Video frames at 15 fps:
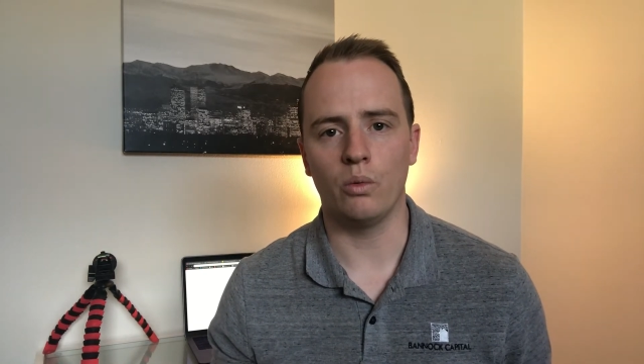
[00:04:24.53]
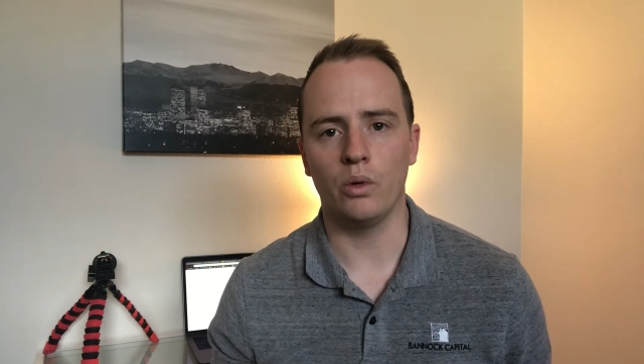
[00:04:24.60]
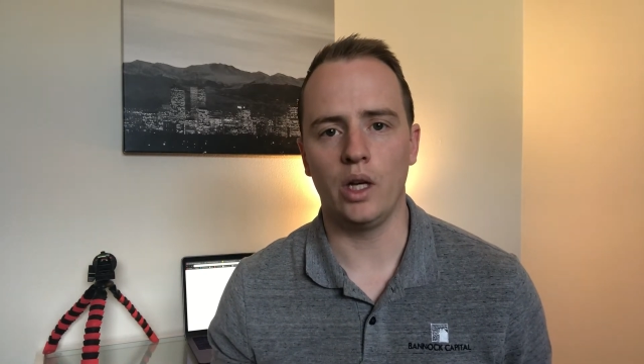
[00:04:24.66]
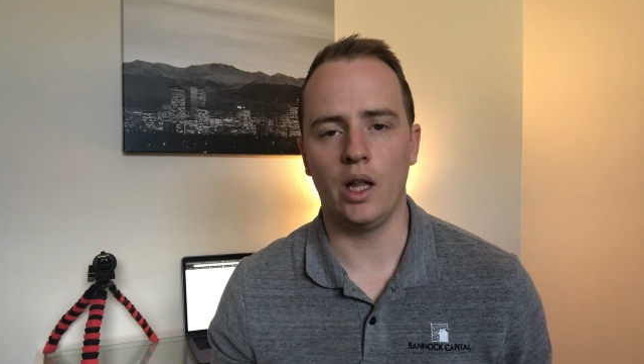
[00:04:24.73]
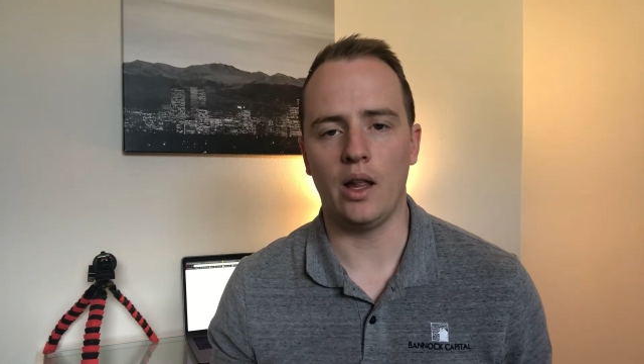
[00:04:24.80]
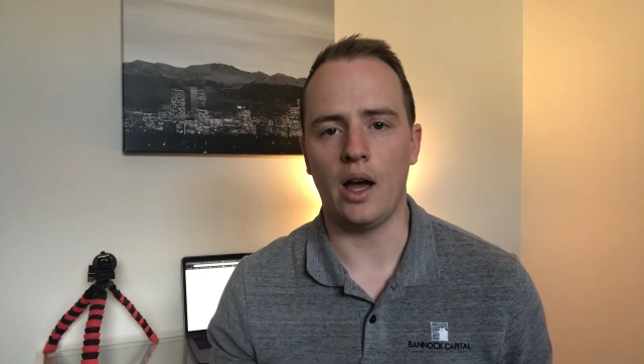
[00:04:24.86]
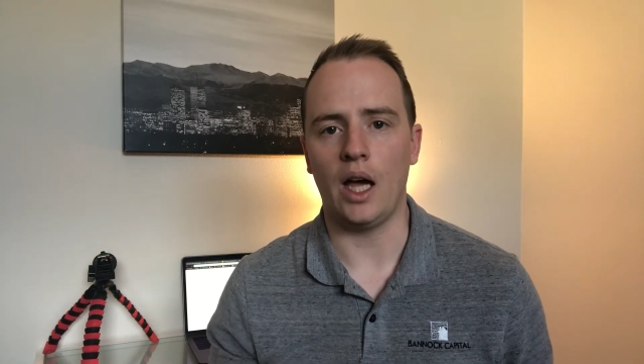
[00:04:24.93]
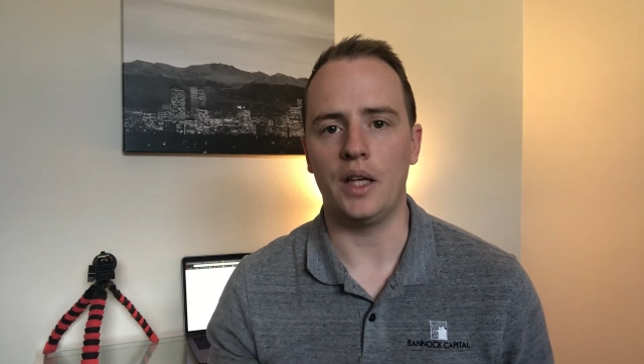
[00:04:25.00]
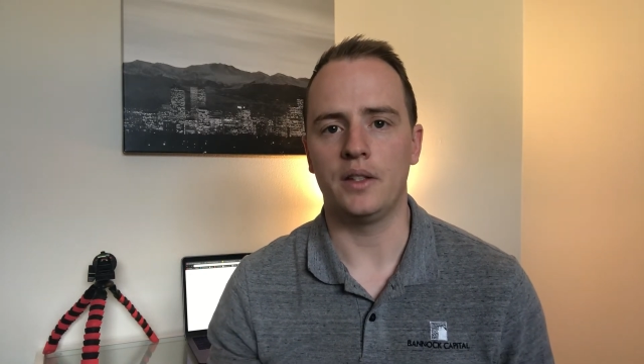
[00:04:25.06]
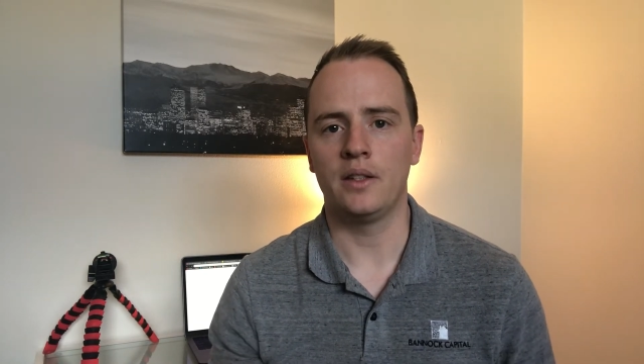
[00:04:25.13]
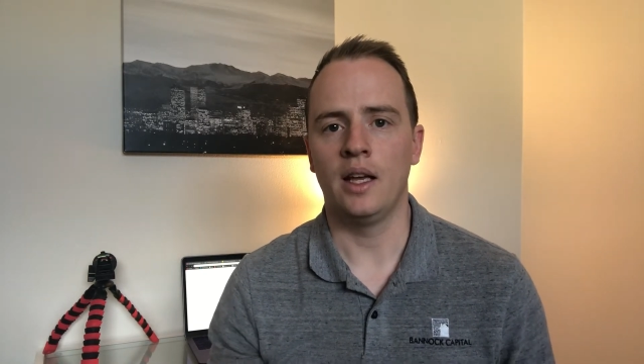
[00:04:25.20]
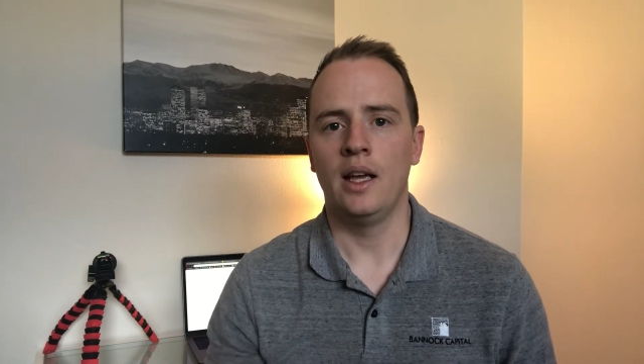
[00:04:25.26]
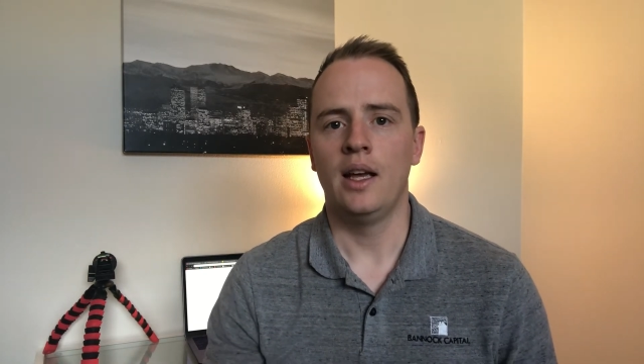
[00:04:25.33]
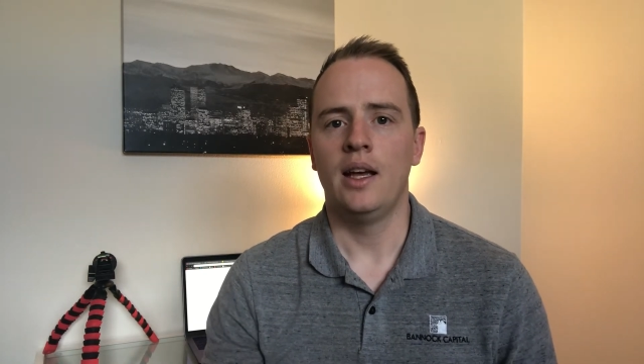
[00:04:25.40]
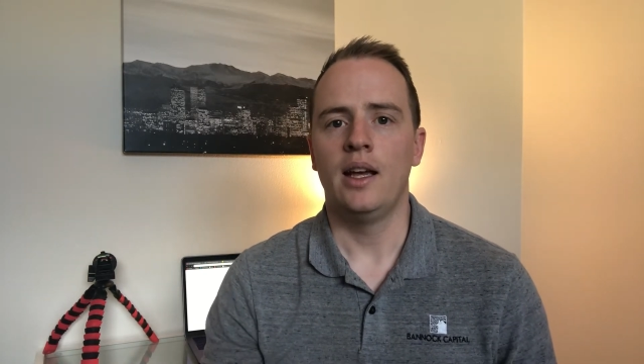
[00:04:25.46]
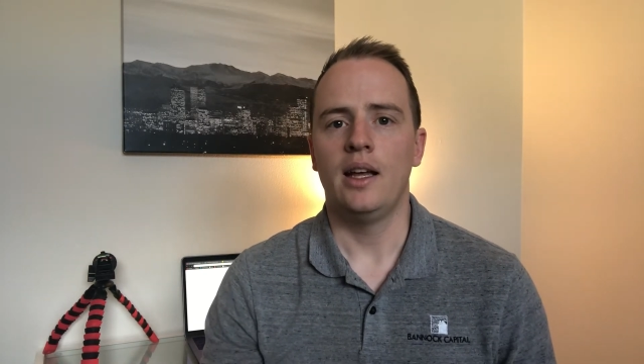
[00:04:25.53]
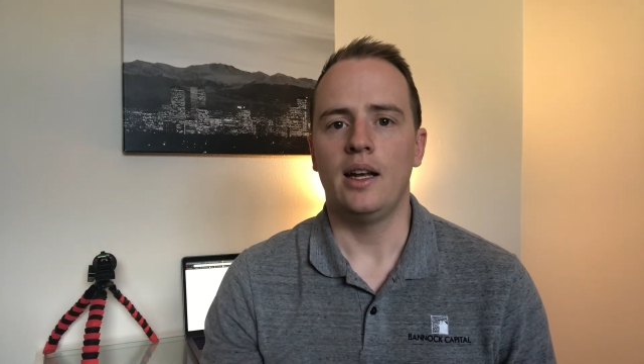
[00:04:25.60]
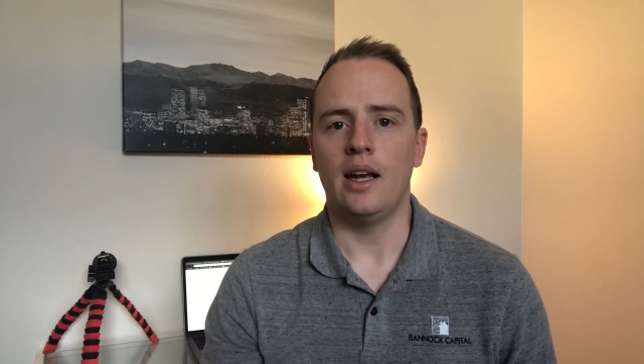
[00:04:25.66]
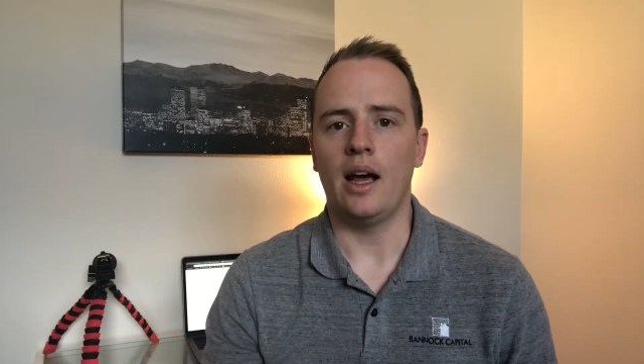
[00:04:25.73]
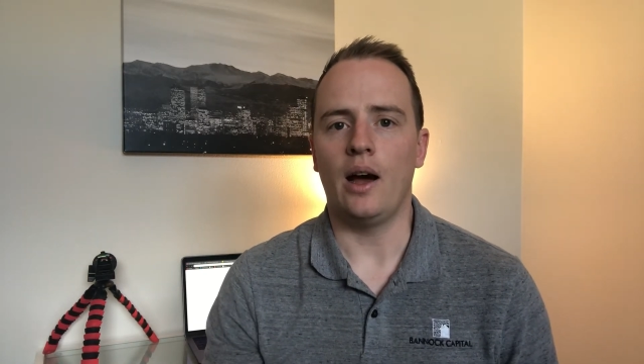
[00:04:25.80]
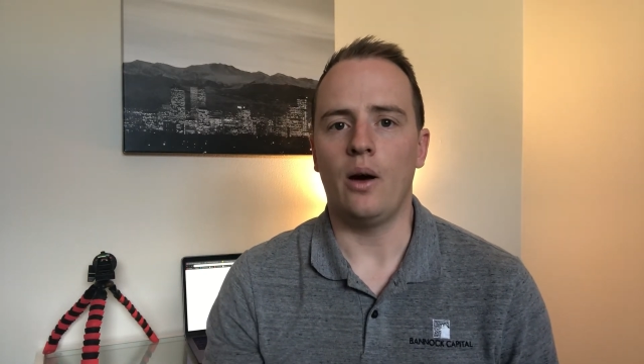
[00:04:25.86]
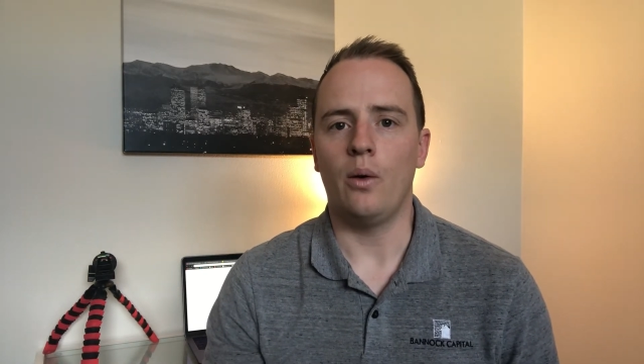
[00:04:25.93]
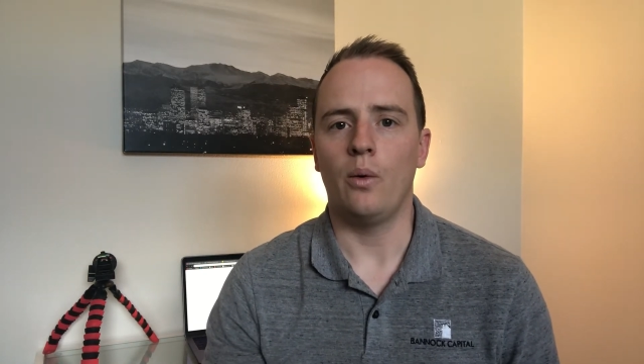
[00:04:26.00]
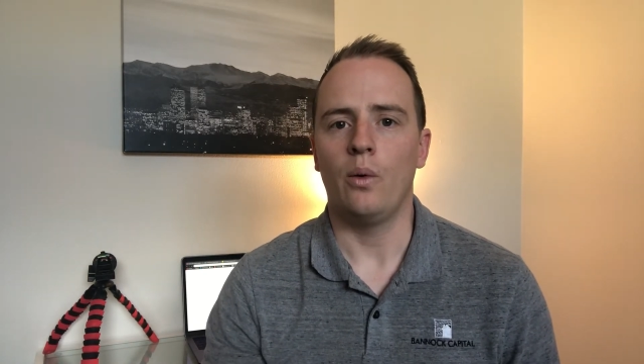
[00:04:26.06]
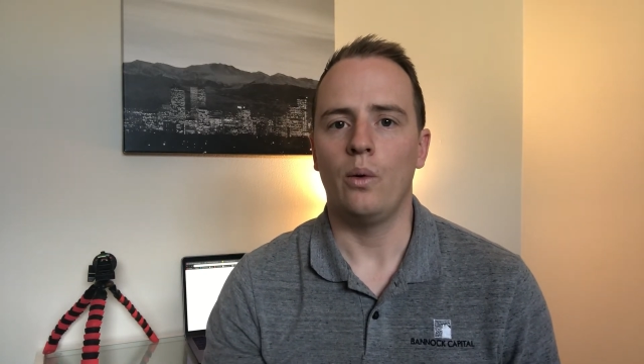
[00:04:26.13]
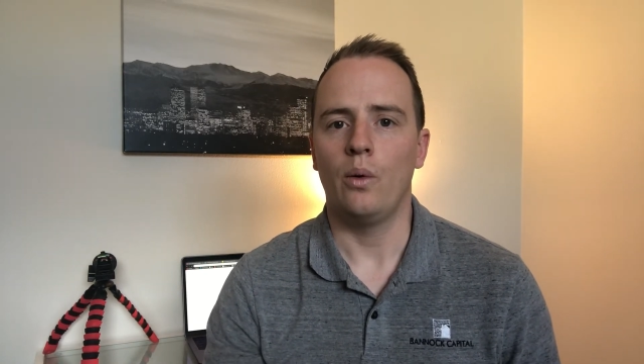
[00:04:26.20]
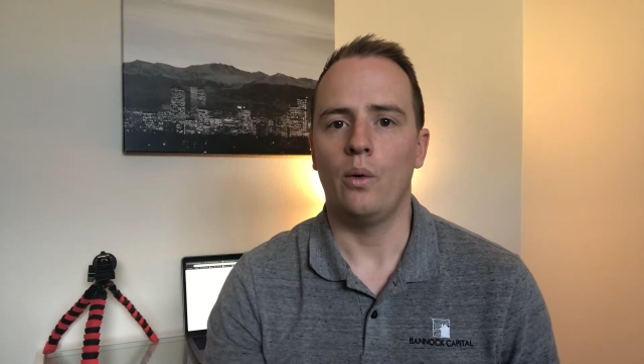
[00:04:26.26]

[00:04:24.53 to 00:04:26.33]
realize. Now,